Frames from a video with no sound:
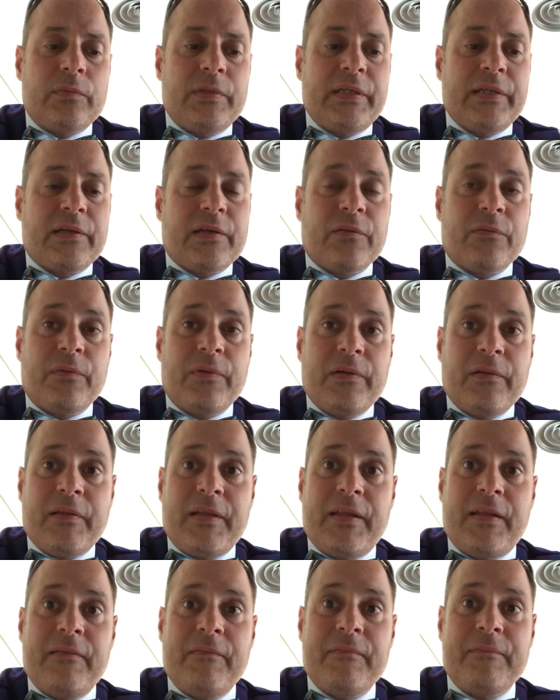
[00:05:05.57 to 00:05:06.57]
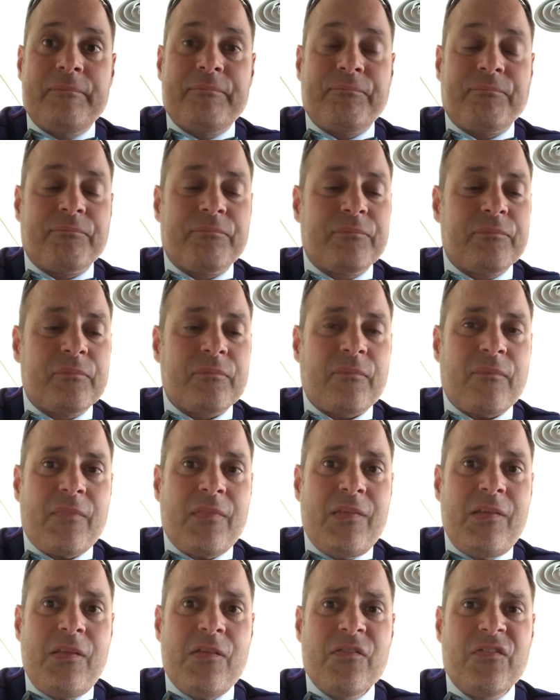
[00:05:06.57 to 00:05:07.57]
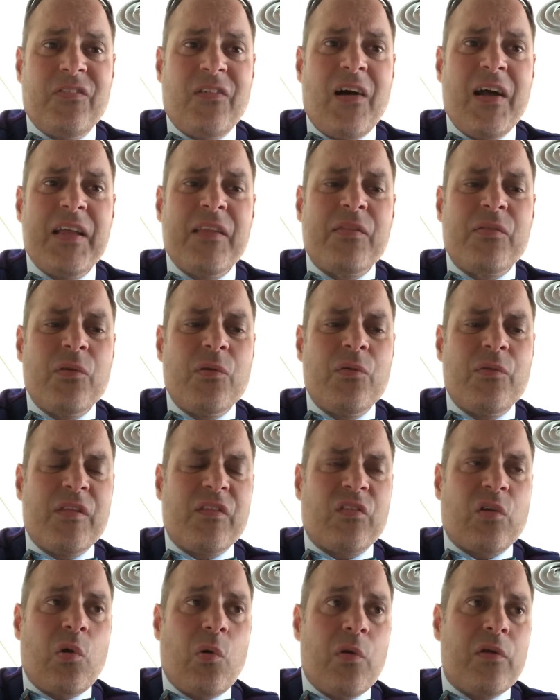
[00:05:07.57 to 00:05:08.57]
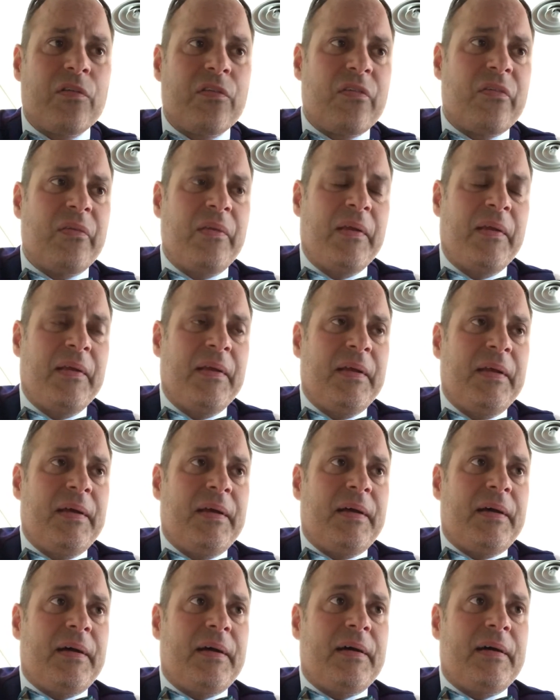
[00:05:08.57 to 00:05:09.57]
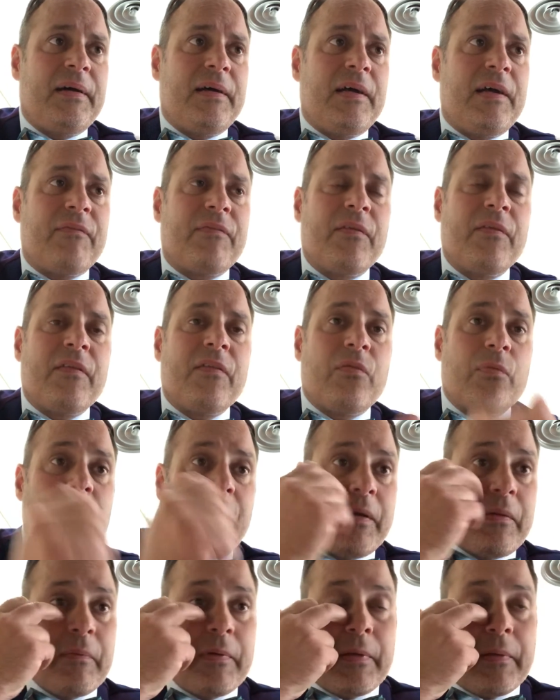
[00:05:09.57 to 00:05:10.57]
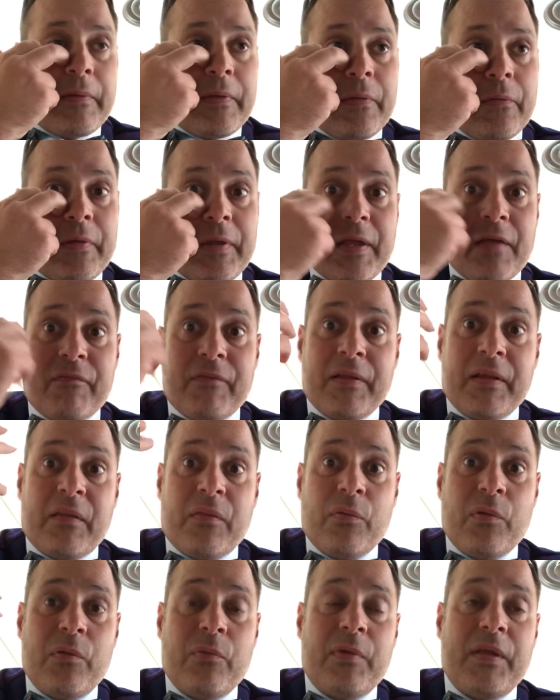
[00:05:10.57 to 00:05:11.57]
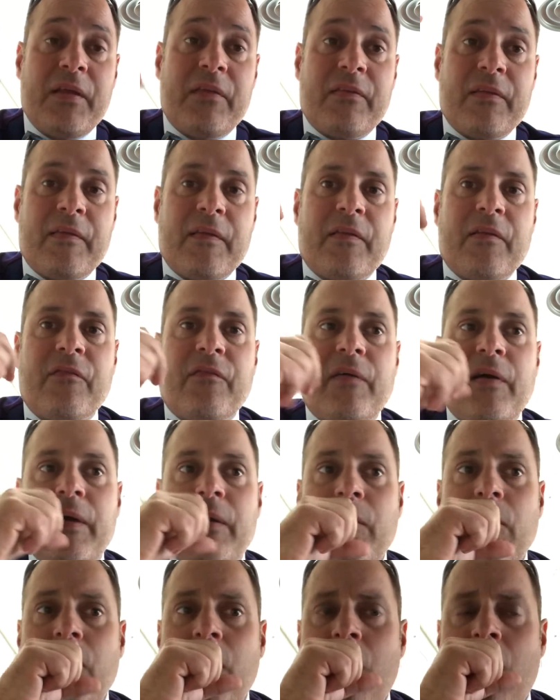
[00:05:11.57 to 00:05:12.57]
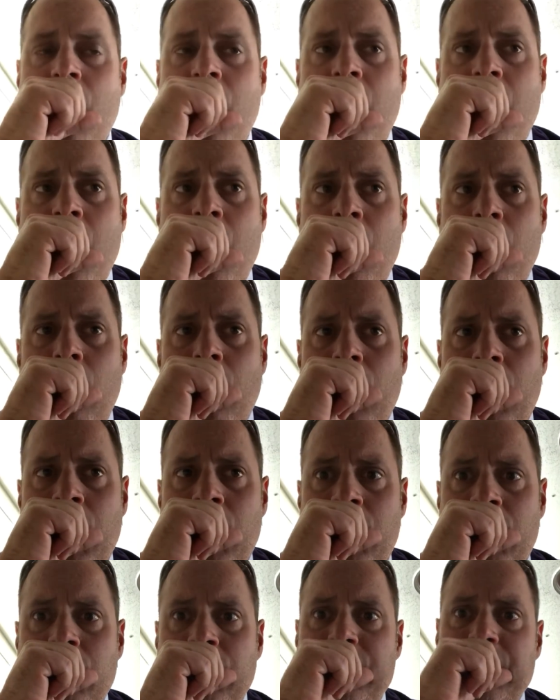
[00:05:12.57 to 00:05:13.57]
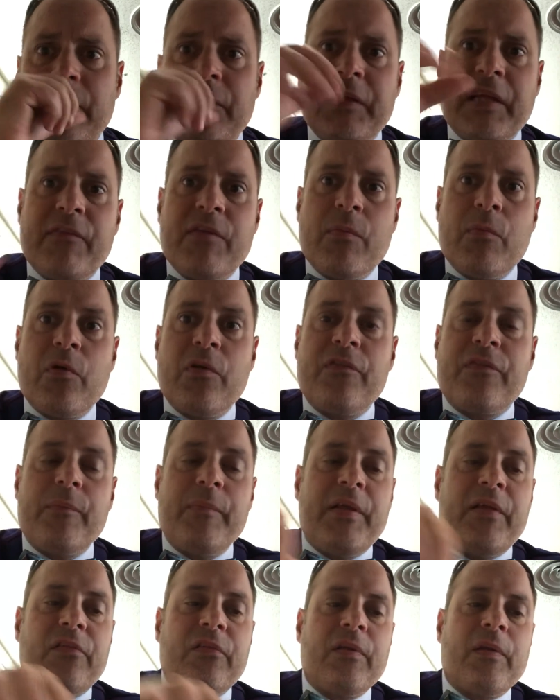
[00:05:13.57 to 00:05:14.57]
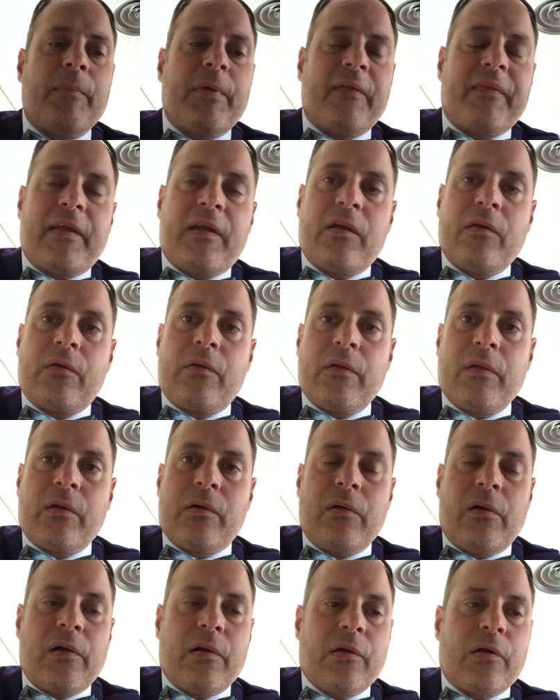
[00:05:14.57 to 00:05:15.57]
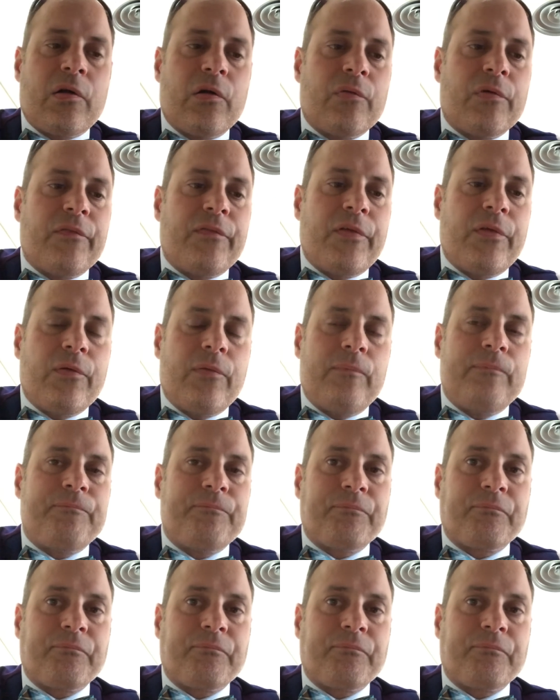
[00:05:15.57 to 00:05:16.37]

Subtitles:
We are really flying through this course. After this week, we really only have like 3 weeks and then the final. And I'll give you more information about that critical article review.